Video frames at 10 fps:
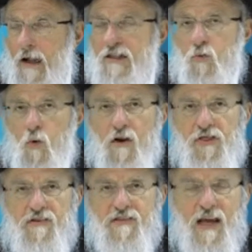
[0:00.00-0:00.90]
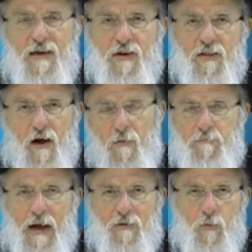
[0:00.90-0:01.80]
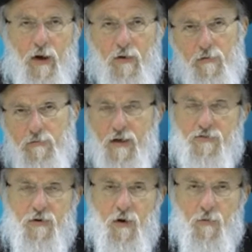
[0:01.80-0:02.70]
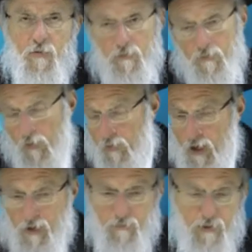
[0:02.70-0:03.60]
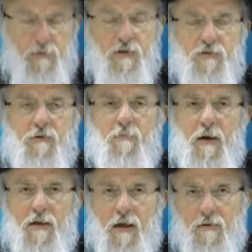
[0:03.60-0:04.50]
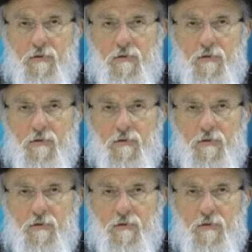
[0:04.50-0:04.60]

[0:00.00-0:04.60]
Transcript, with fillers: It's worth saving the humpback whale, yes or no? Okay, people disagree about that.